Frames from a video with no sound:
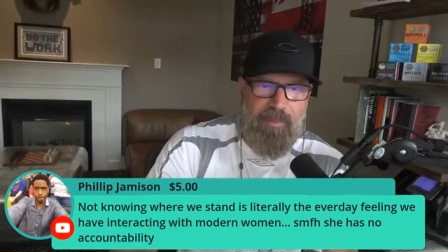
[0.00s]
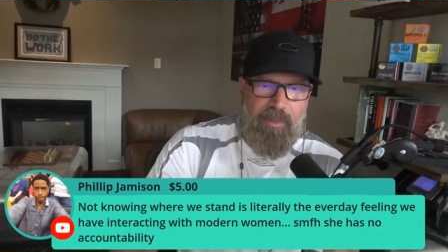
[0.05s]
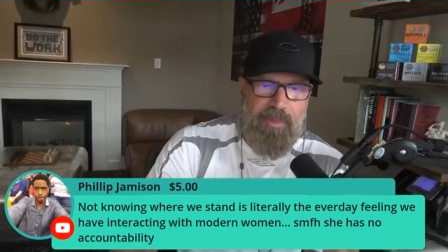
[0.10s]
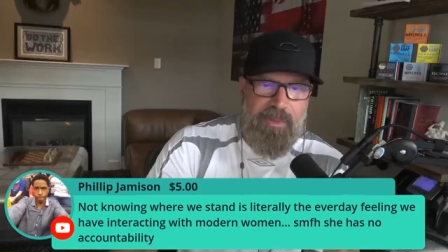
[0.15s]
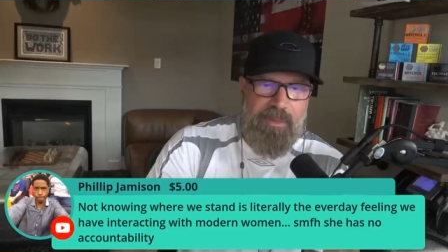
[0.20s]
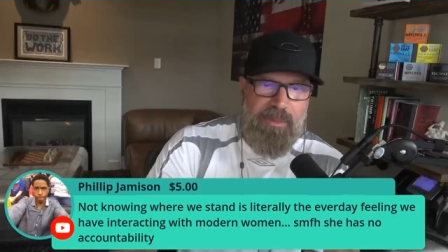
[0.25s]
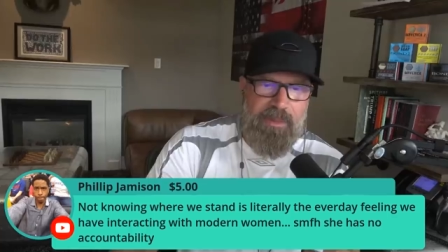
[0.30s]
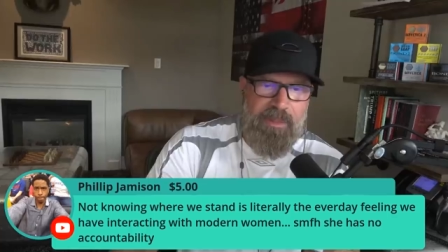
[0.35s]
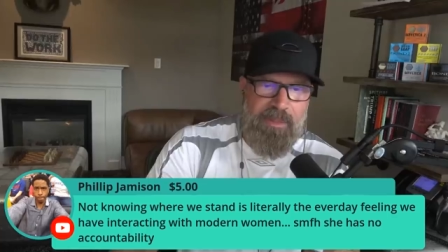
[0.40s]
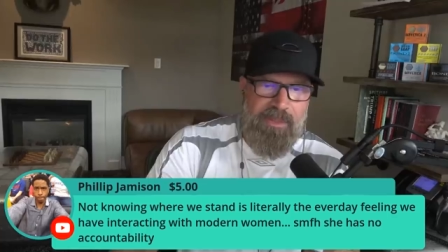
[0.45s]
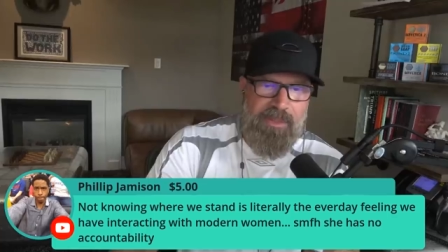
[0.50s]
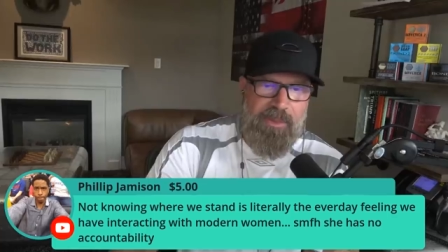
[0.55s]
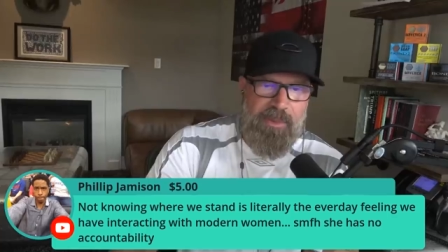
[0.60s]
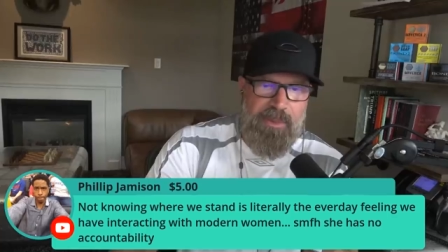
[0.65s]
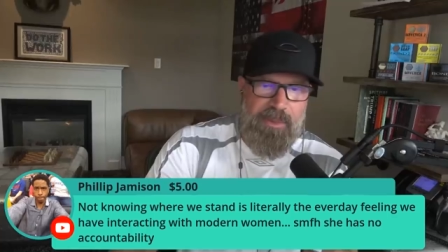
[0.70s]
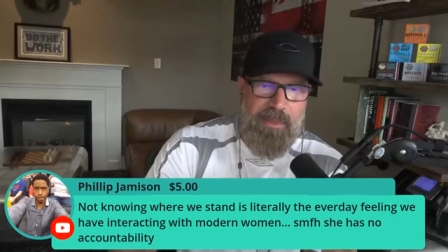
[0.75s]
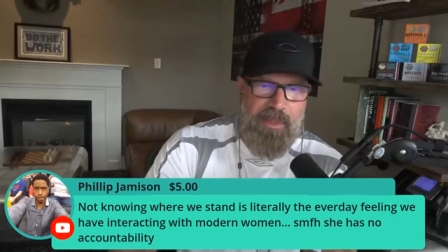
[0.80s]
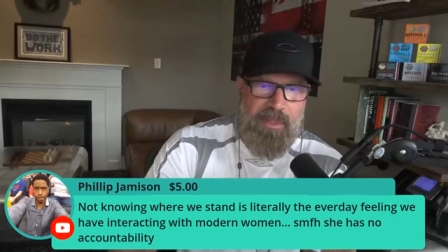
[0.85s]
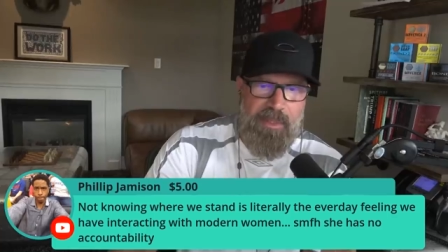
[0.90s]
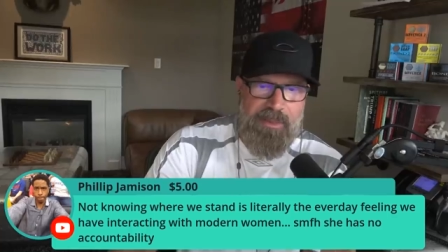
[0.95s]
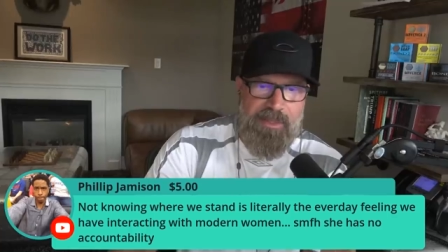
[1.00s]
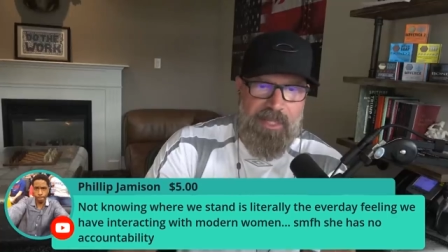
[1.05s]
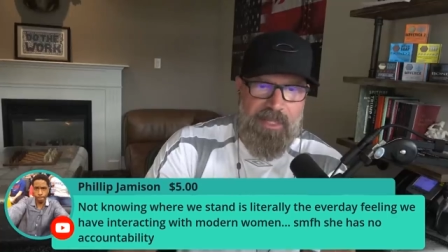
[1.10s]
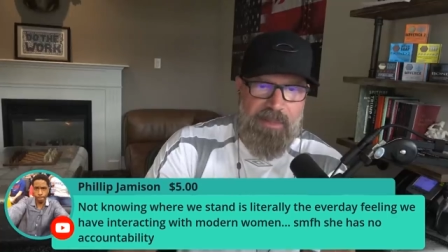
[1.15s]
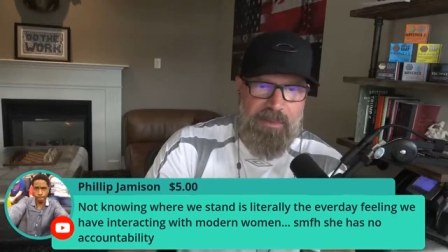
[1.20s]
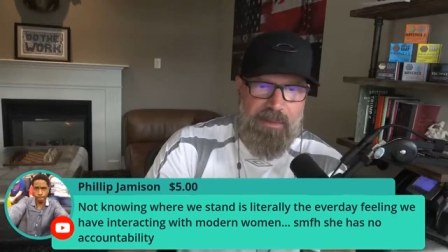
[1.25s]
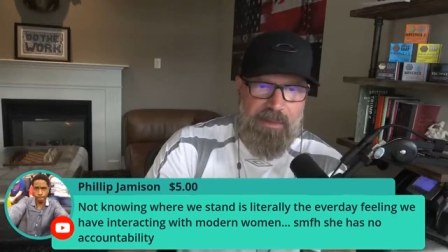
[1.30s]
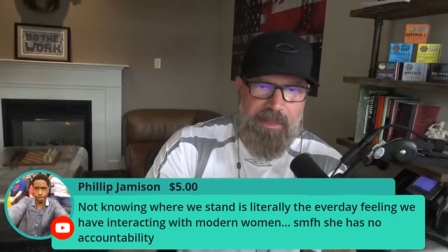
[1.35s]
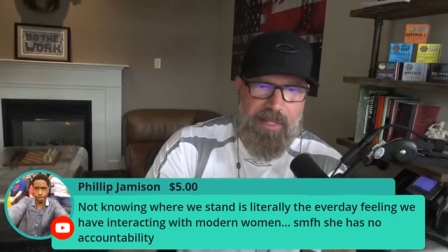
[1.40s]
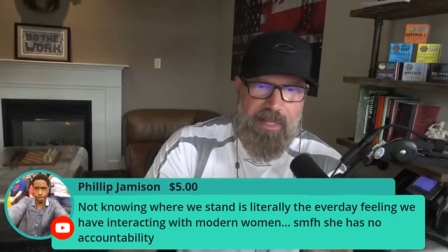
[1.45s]
with a link to it, and I'll take
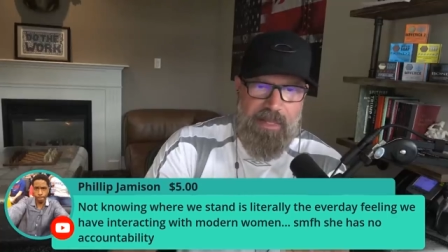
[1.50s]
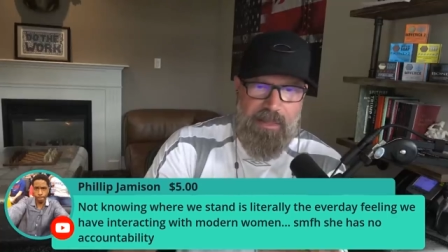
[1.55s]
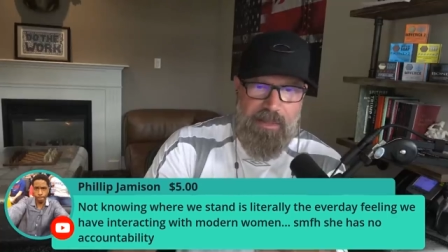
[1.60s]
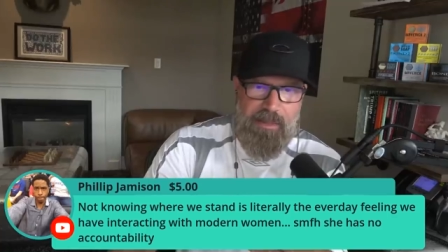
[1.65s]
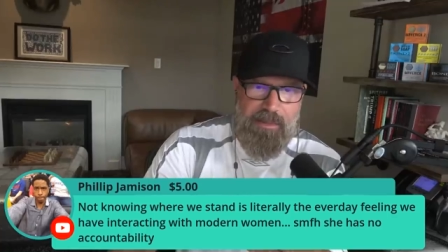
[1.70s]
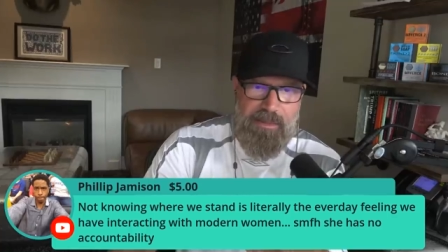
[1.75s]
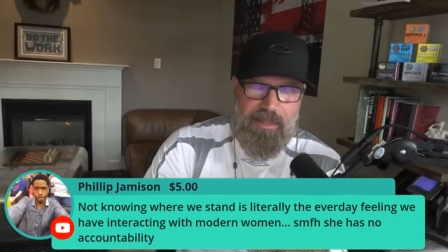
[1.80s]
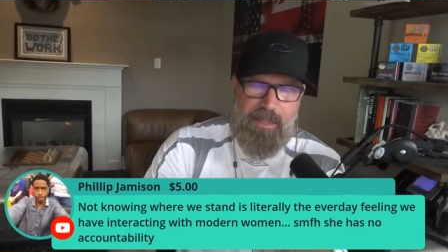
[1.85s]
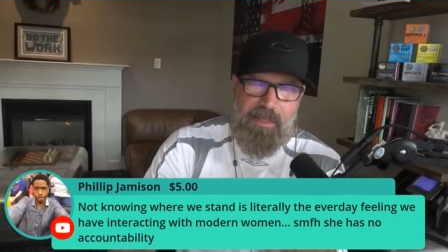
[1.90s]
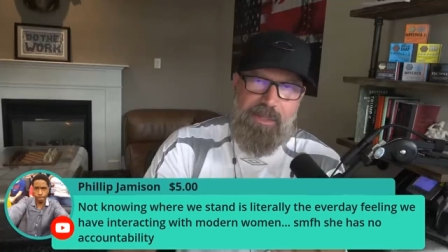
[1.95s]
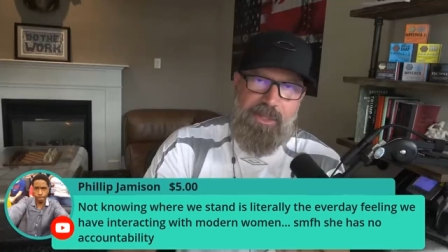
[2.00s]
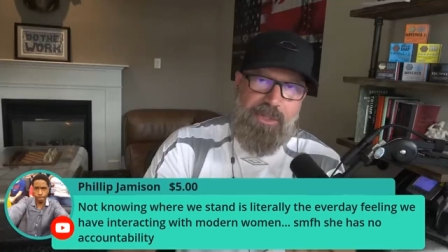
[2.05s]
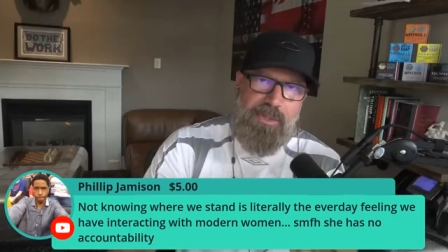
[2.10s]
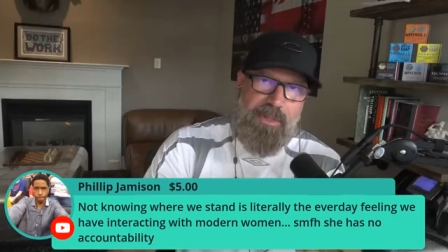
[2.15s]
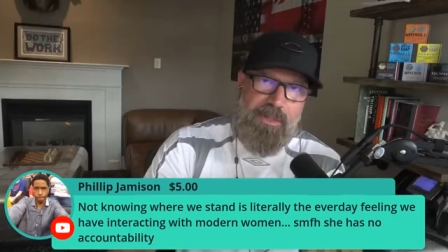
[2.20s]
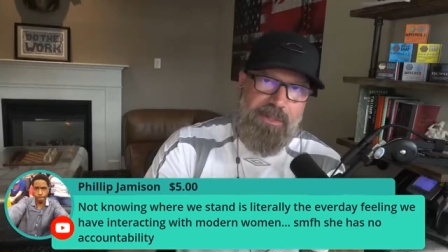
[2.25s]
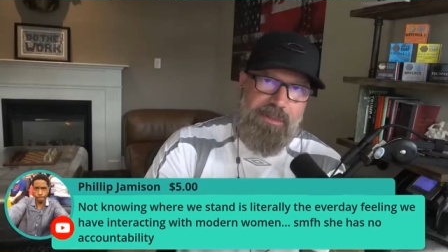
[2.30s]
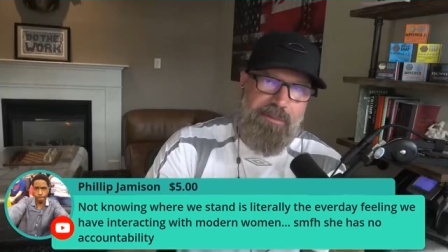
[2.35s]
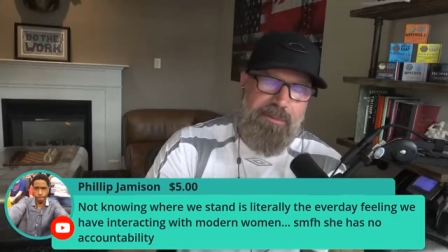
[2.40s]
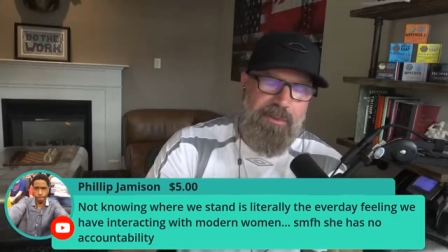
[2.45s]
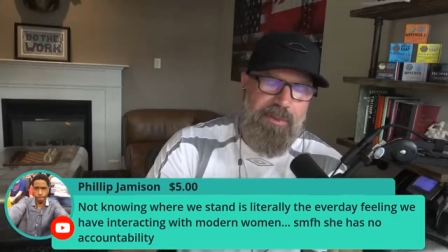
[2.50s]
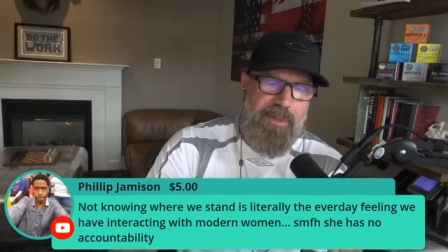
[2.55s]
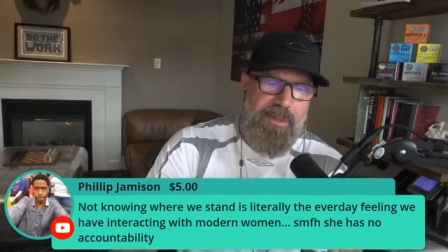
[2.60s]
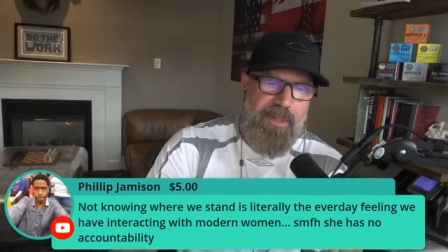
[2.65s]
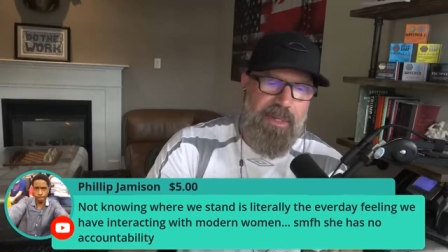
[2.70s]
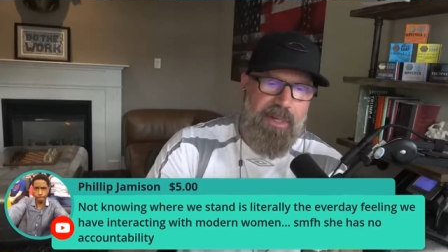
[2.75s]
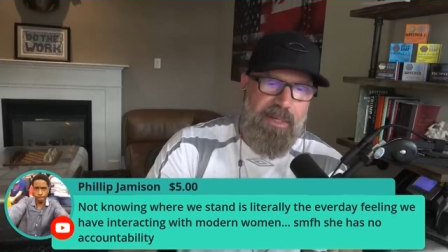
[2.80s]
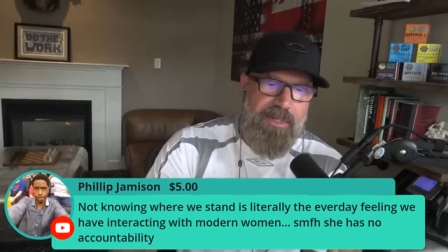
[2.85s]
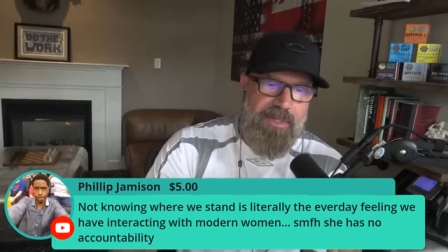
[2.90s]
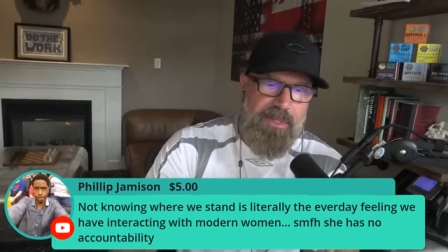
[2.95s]
a look at it and I'll deconstruct it for you
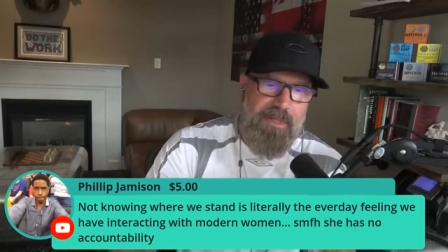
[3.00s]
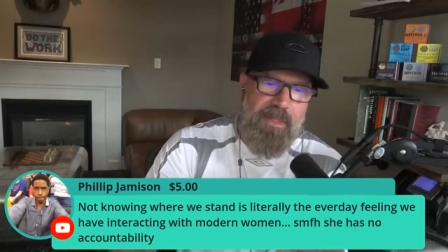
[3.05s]
guys.